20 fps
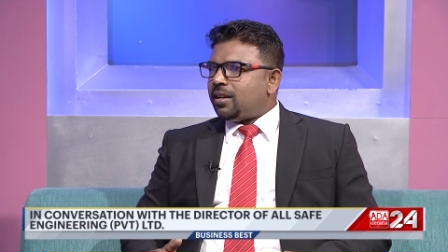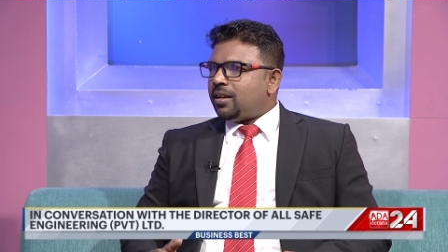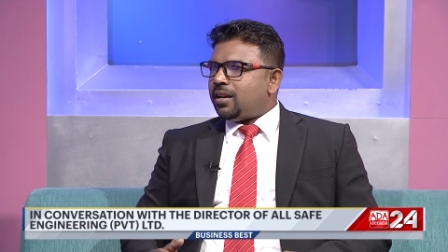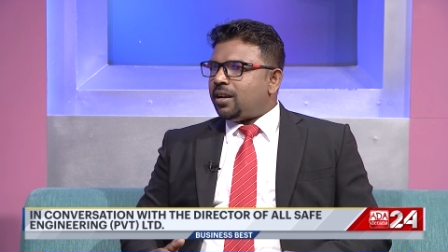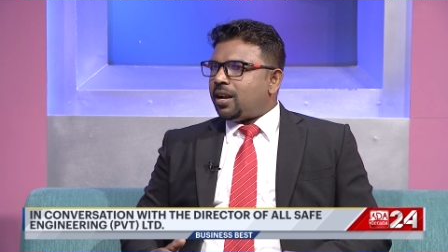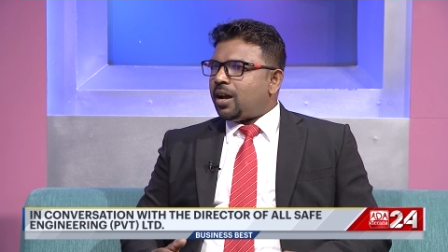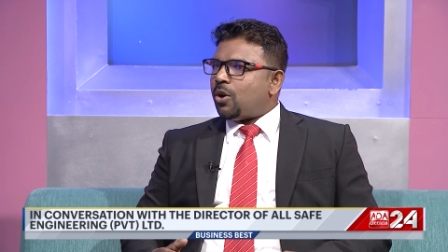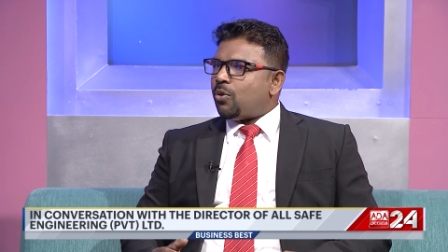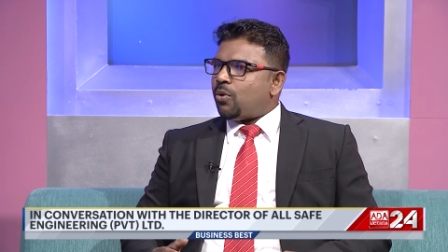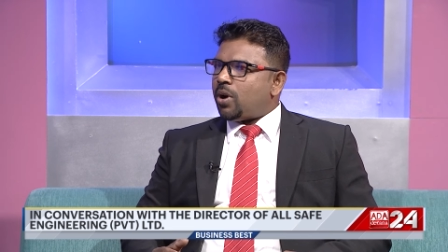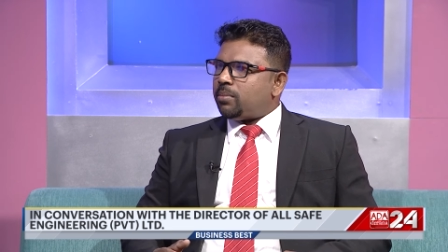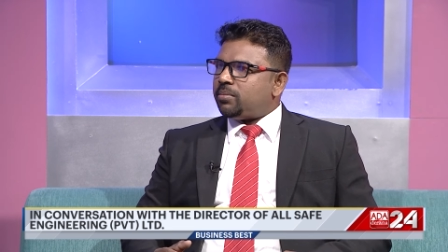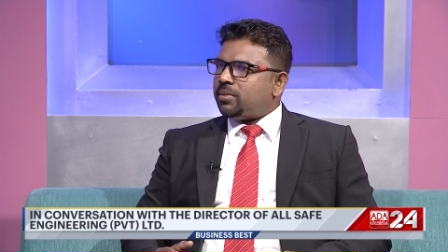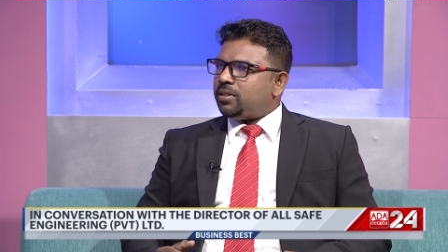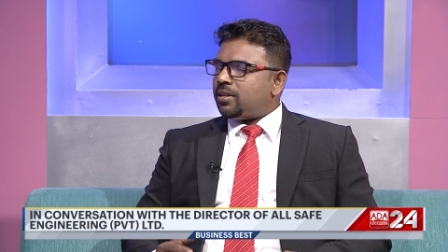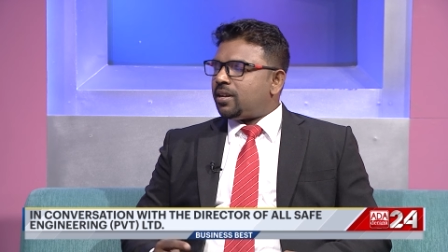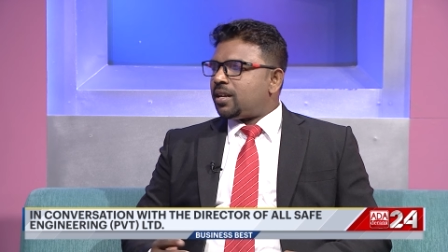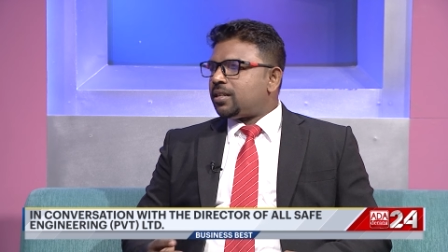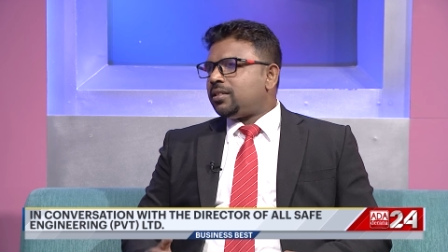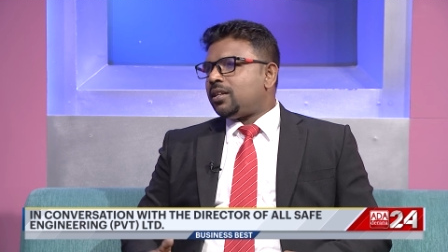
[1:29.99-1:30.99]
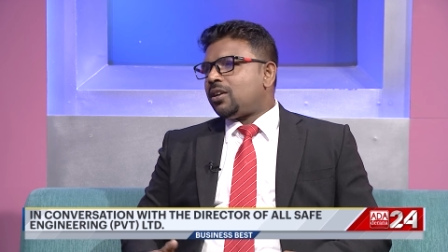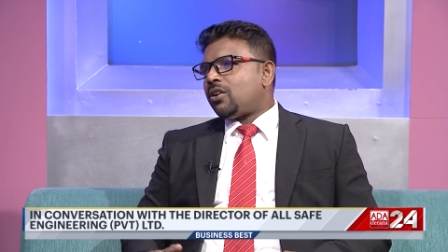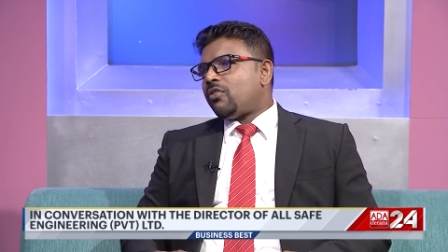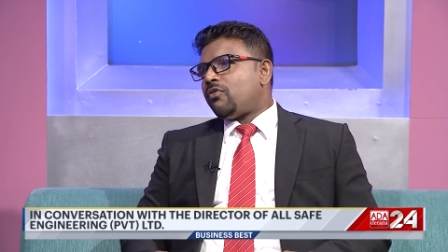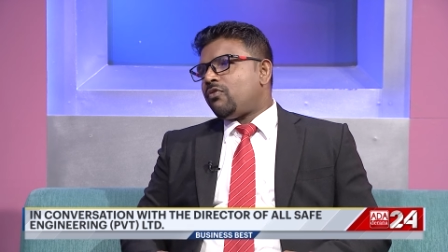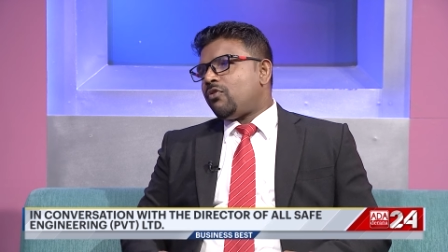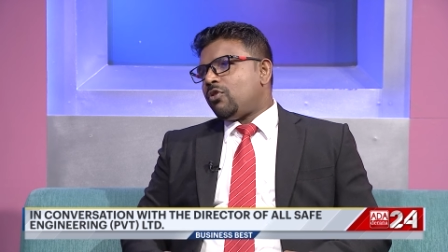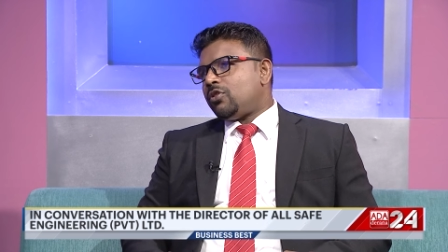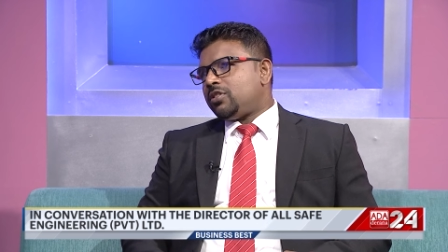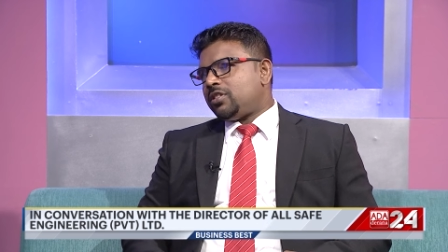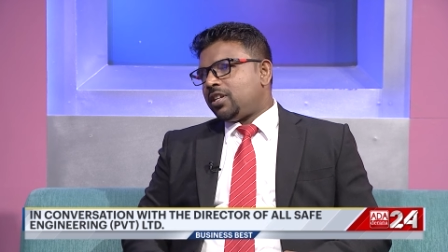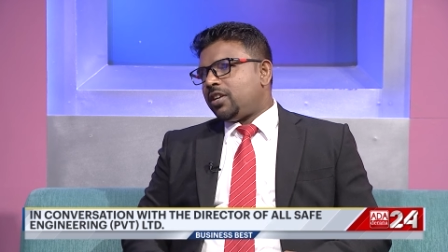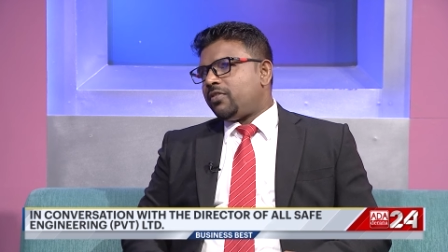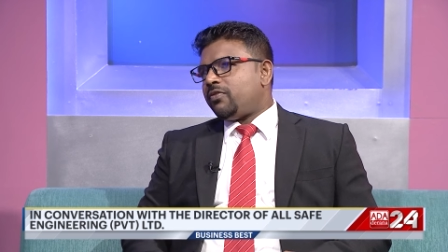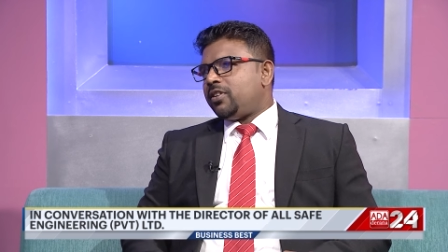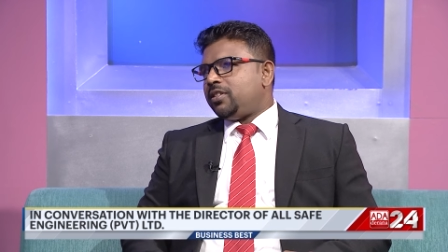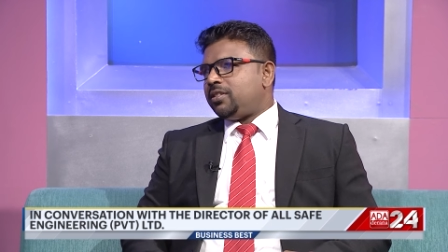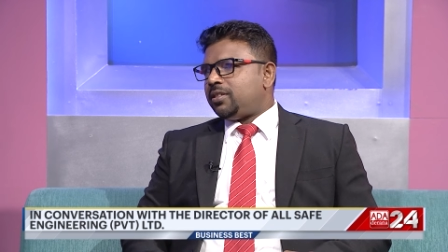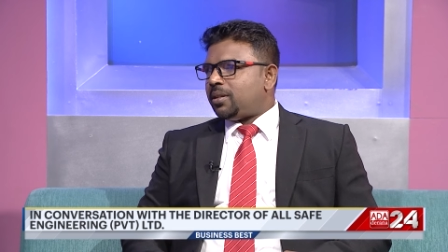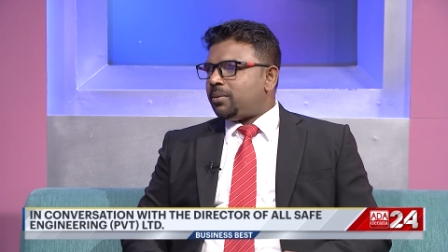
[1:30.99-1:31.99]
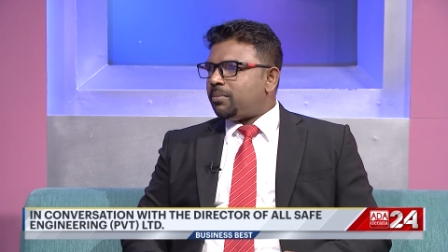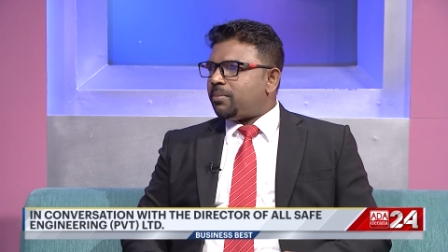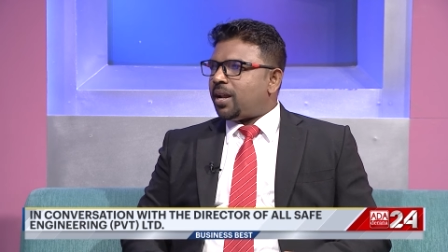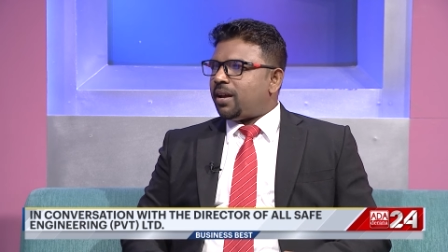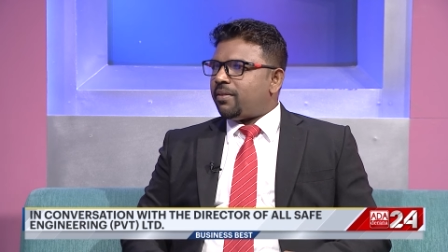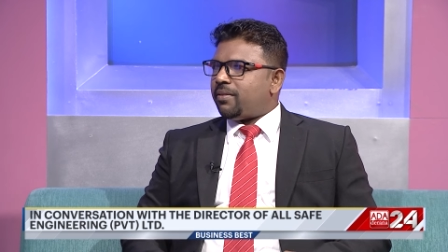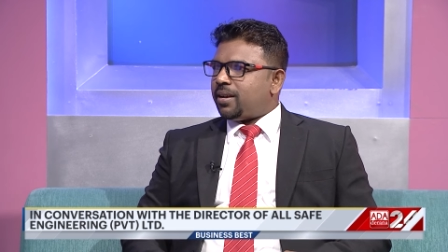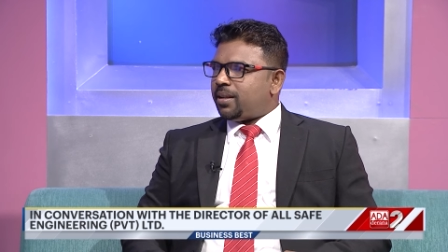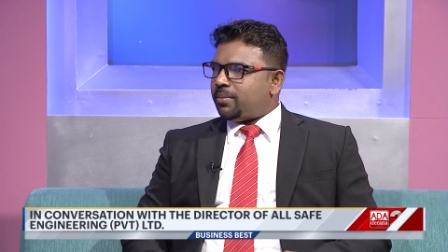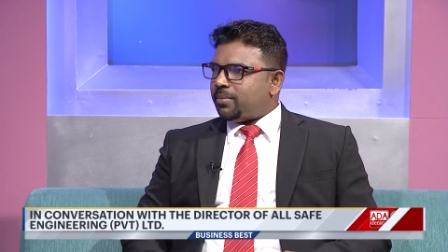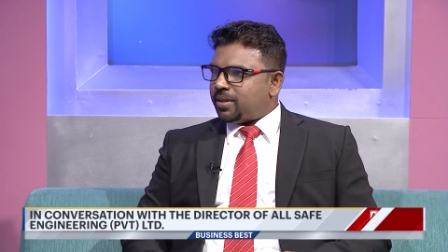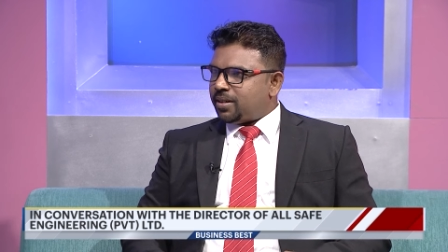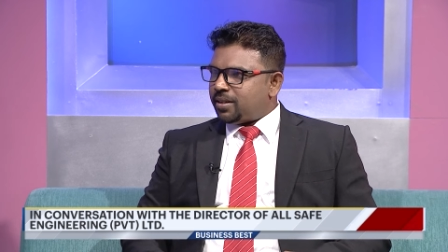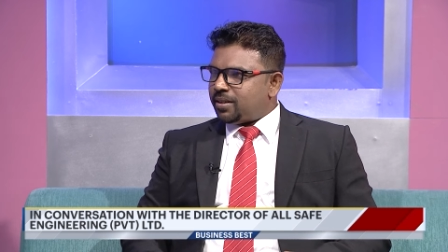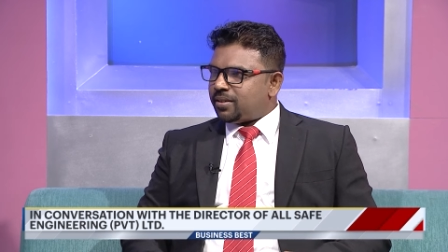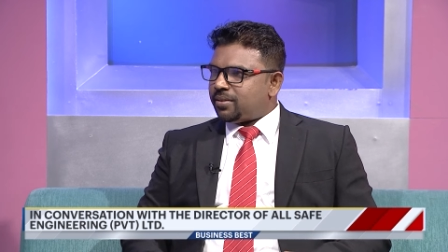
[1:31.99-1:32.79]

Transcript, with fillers: Now I'm the director of Safe Engineering Private Limited.